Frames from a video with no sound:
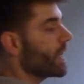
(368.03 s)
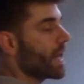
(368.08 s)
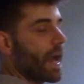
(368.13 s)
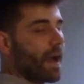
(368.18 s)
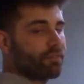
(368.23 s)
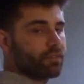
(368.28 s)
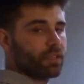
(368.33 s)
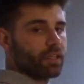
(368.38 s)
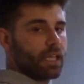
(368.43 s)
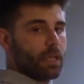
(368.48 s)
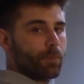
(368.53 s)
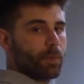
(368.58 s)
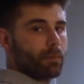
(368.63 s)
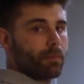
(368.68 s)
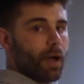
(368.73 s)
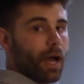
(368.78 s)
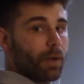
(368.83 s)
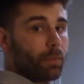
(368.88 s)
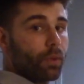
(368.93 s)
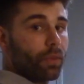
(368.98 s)
you have to keep in
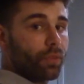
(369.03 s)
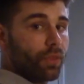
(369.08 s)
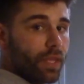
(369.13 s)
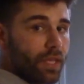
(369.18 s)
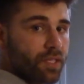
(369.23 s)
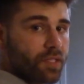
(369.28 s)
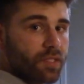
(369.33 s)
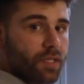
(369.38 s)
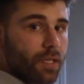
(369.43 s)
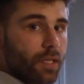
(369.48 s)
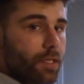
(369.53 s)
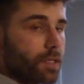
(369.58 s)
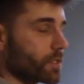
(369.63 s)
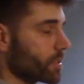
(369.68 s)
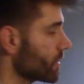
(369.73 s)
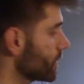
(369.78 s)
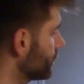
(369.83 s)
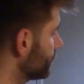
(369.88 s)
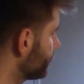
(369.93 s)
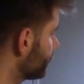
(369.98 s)
mind with this
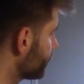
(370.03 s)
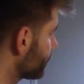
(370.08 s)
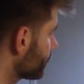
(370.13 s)
is,